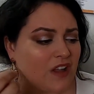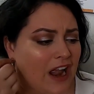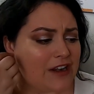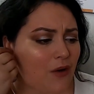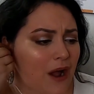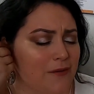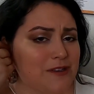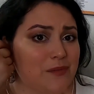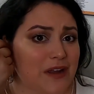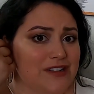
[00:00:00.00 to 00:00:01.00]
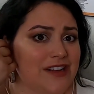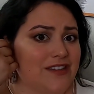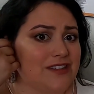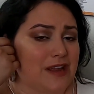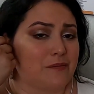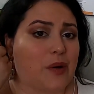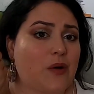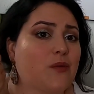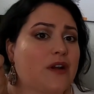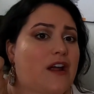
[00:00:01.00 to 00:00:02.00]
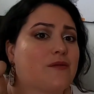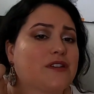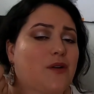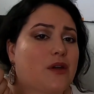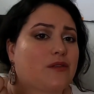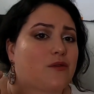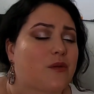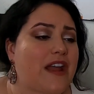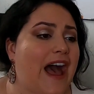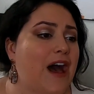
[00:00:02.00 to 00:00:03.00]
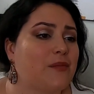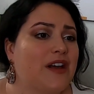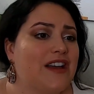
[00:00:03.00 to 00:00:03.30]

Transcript: I know I was much in the same boat when I was going through rehab.